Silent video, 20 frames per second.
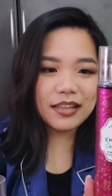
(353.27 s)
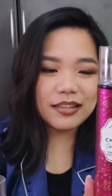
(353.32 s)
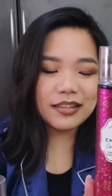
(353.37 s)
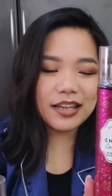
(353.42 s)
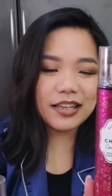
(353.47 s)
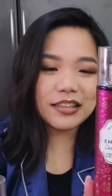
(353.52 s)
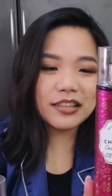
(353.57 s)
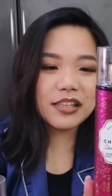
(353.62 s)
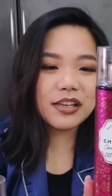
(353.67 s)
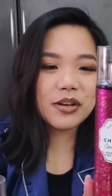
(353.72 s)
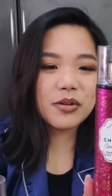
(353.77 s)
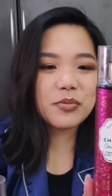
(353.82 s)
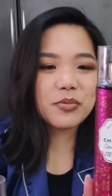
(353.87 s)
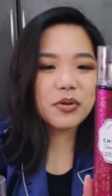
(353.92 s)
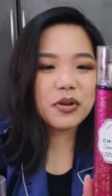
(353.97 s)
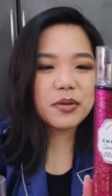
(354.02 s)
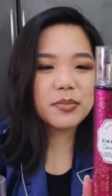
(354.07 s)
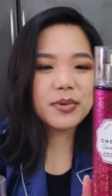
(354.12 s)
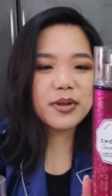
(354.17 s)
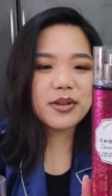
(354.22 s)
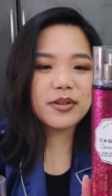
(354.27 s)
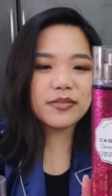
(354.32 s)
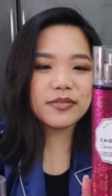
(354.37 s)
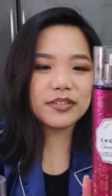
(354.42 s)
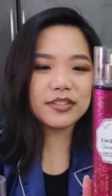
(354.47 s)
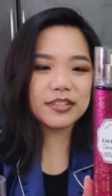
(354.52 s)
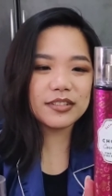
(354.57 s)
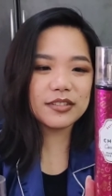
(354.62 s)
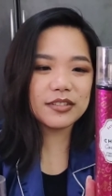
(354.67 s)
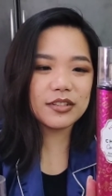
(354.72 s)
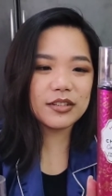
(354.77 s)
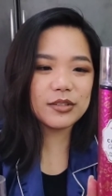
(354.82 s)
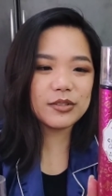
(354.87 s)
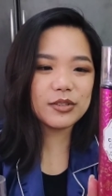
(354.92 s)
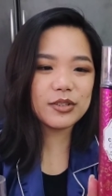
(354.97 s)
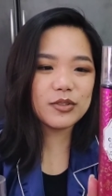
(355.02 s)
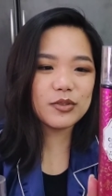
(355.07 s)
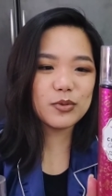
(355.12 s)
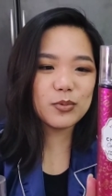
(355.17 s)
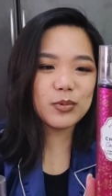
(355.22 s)
Let the aroma of an
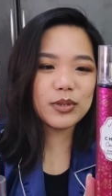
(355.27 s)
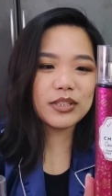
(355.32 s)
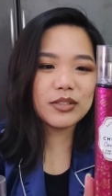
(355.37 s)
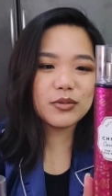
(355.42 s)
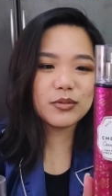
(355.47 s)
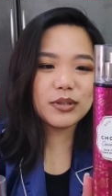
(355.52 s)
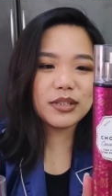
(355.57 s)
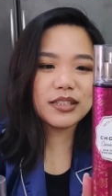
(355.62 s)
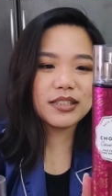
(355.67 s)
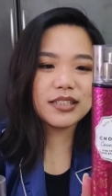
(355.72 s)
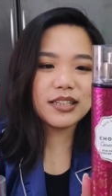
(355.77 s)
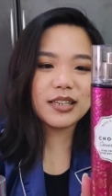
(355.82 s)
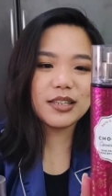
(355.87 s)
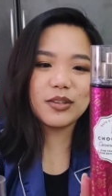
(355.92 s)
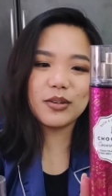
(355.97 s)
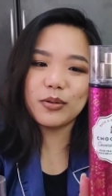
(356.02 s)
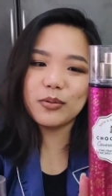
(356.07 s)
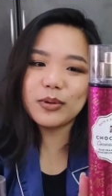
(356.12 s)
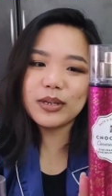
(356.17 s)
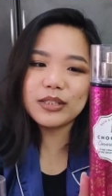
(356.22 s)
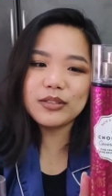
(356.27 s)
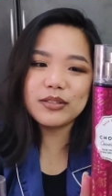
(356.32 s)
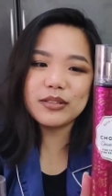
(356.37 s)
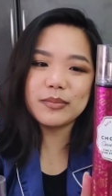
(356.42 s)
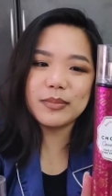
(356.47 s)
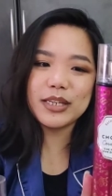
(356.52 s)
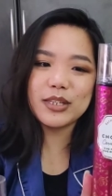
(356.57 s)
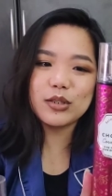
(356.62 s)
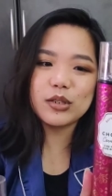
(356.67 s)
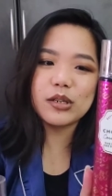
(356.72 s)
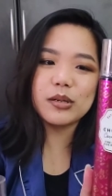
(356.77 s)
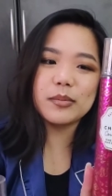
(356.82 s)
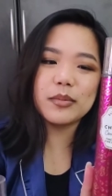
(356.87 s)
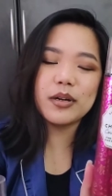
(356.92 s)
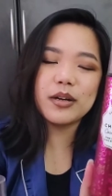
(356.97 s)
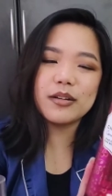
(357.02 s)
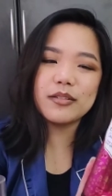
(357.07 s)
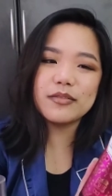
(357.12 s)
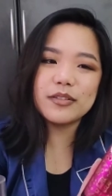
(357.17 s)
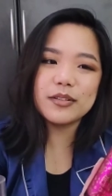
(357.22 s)
indulgent sweet treat take you away to the bake shop
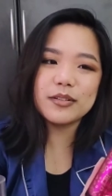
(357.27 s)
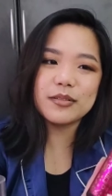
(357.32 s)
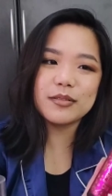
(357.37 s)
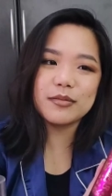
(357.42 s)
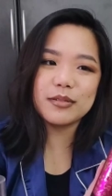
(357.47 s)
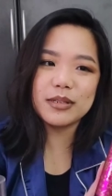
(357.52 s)
of your